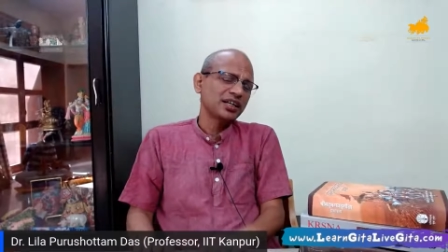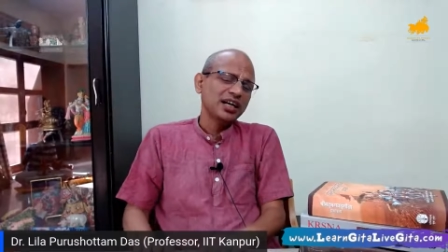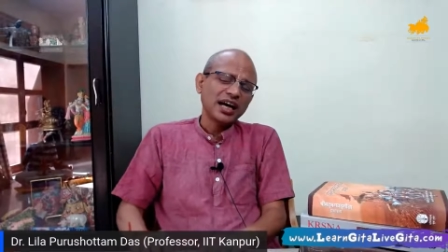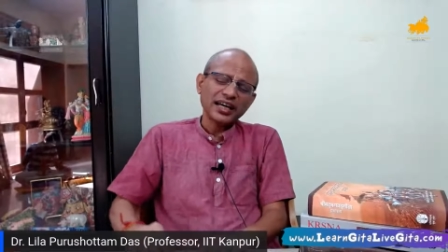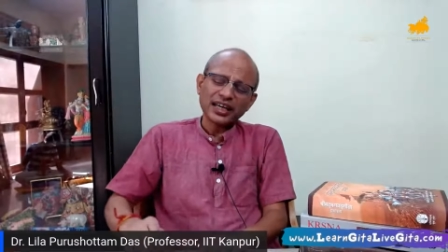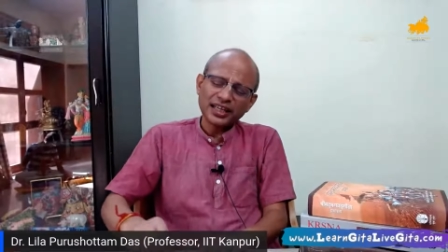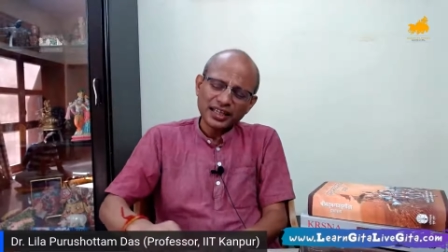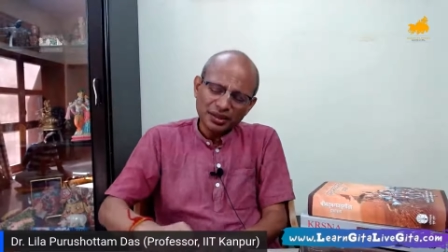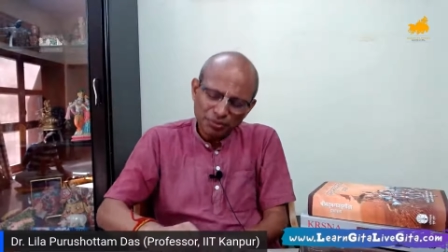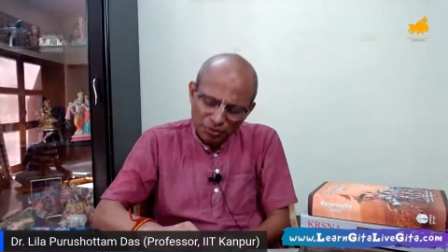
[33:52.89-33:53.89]
I can
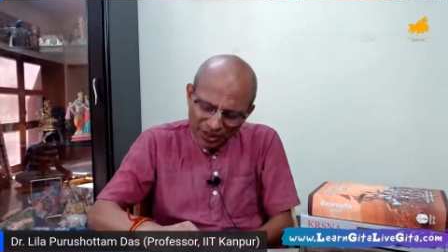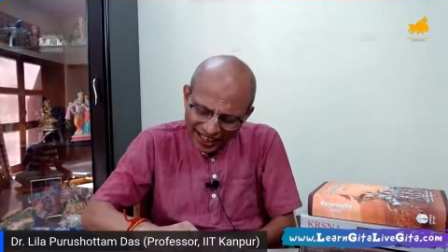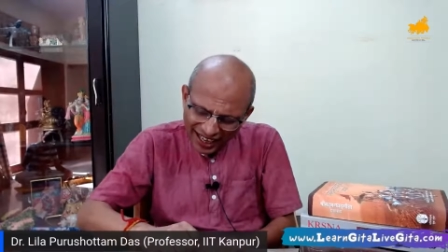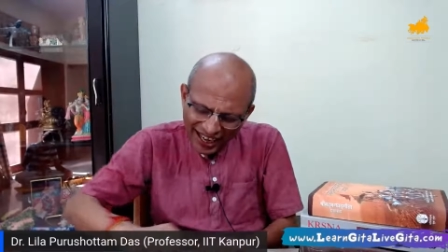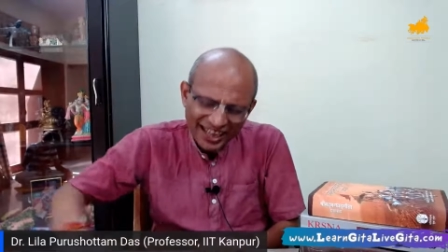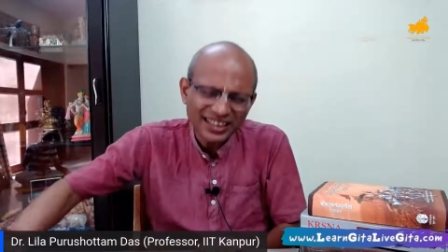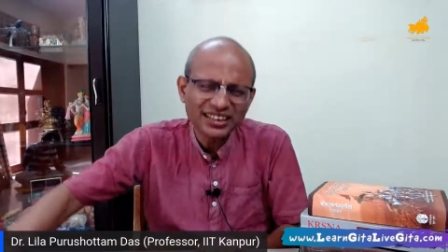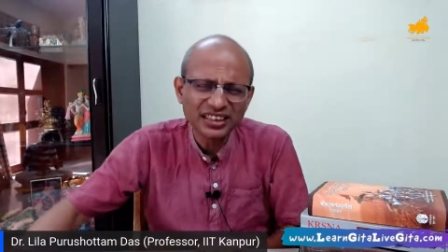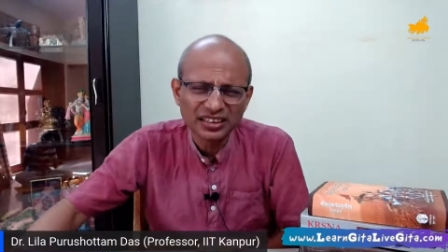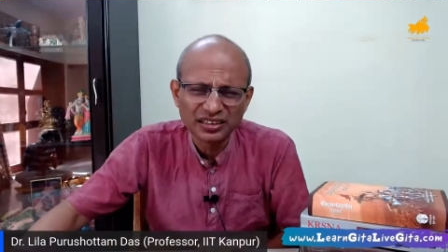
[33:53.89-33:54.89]
give you
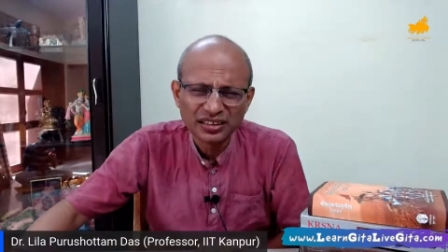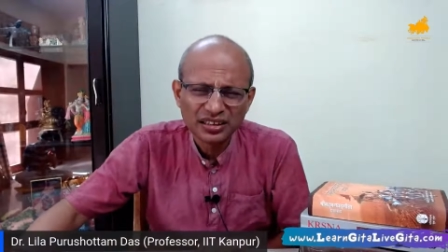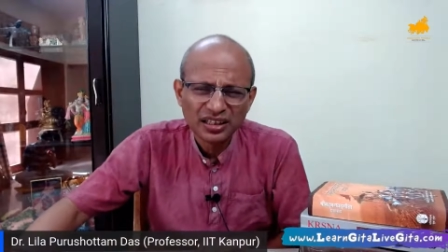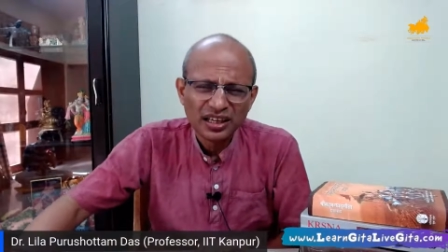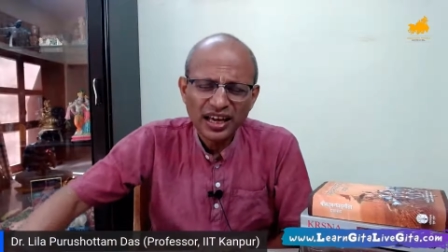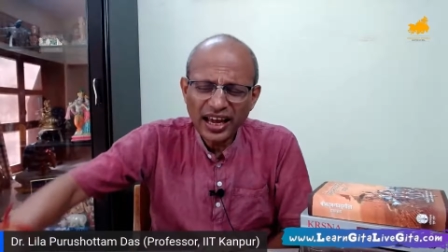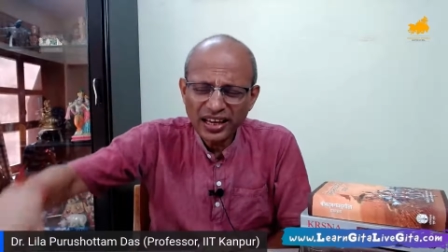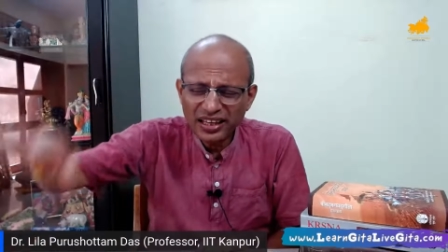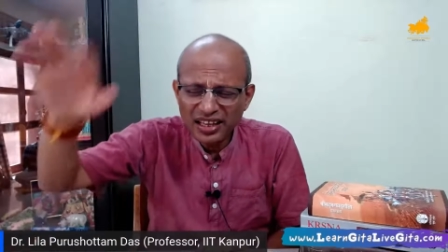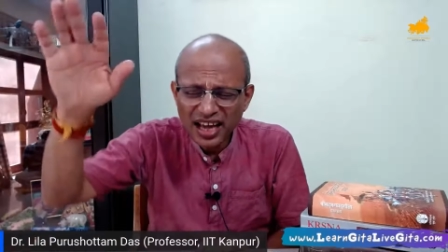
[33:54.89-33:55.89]
guarantee,
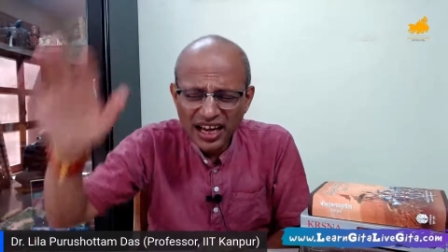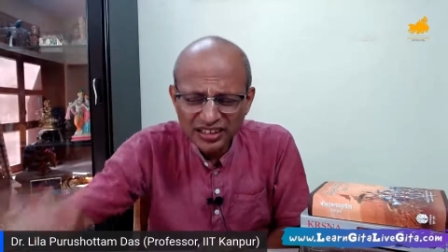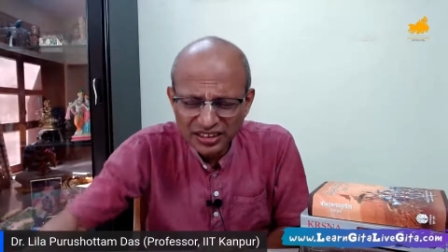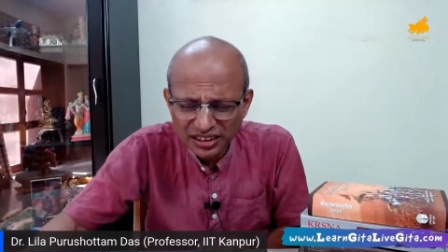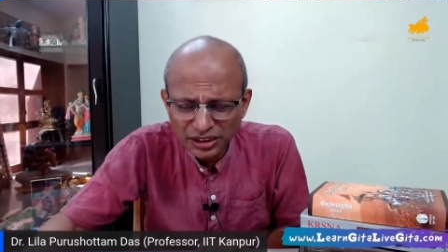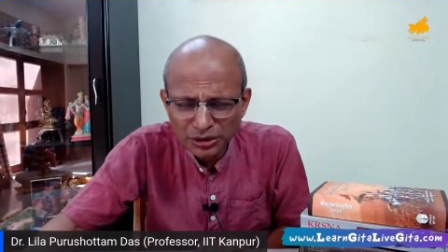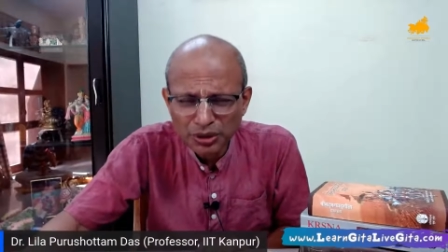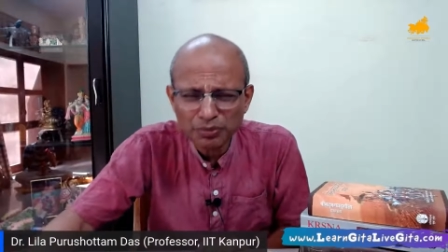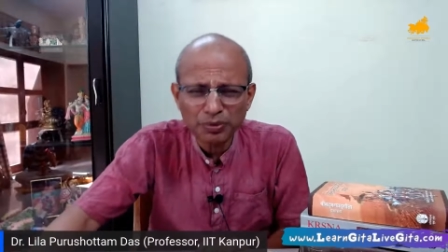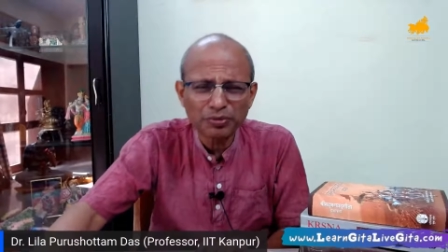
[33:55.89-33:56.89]
any actions you
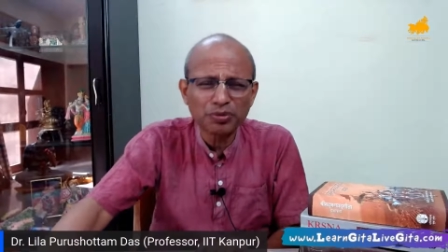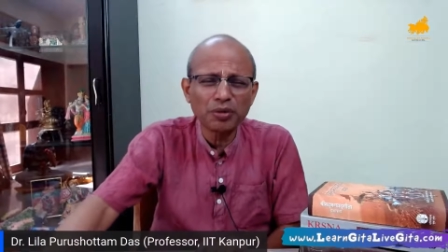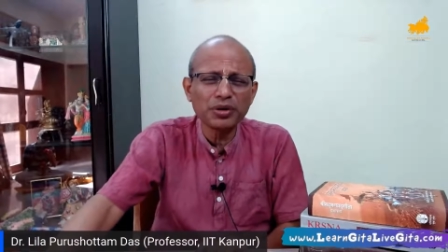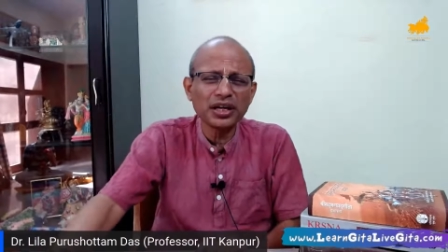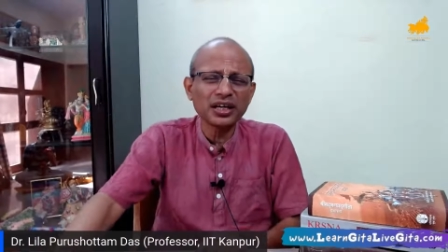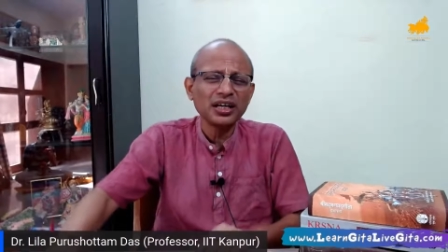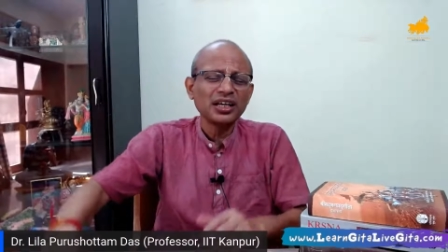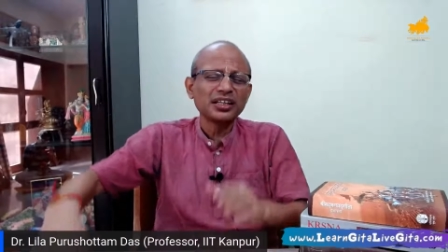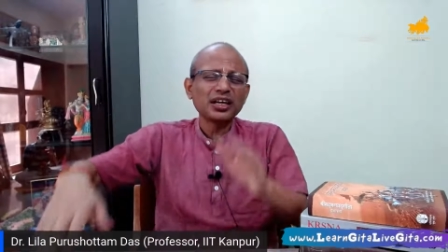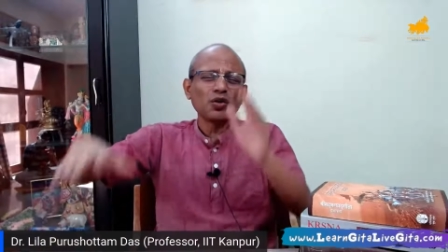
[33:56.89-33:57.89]
are performing,
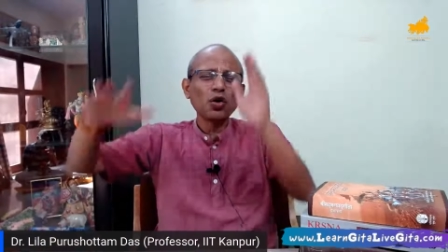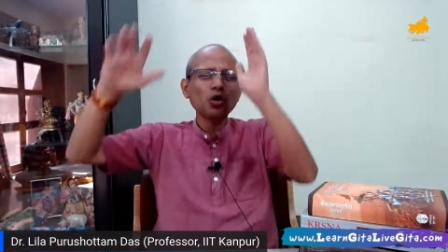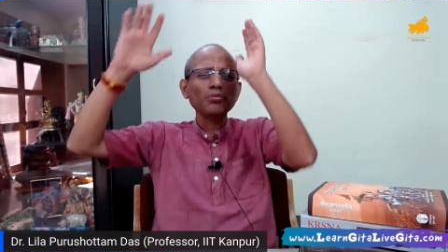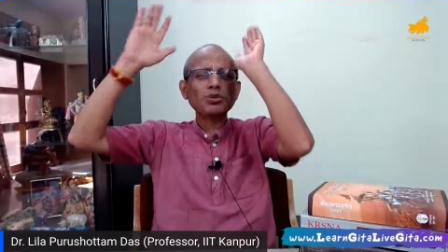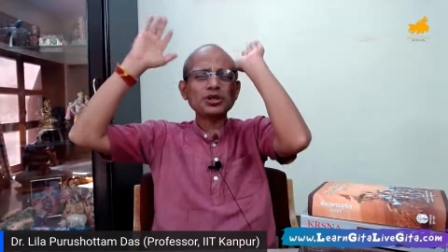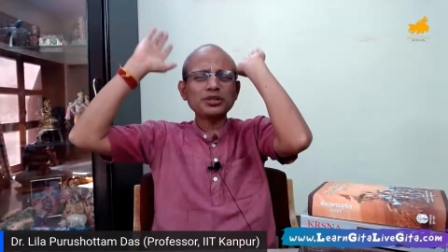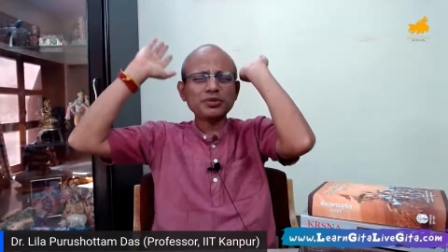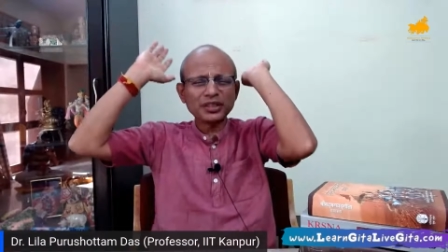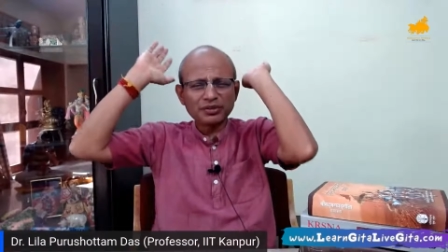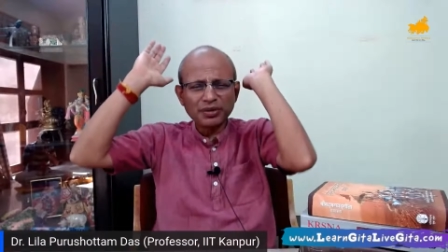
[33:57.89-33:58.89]
they are all
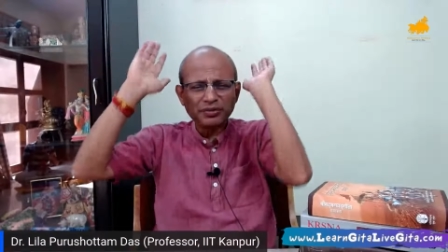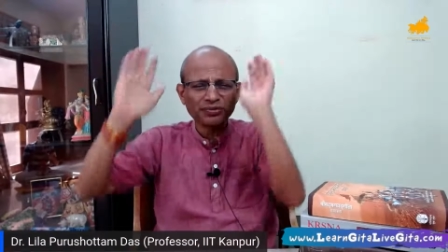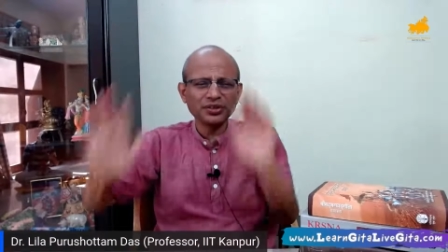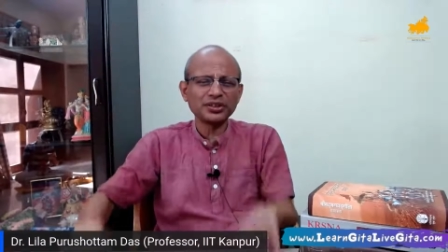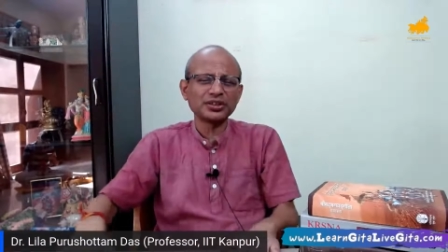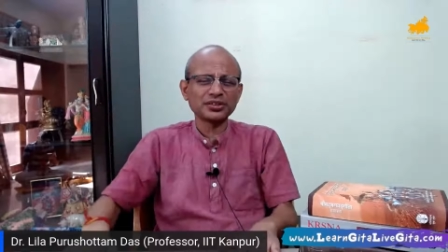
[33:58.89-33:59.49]
motivated by fear.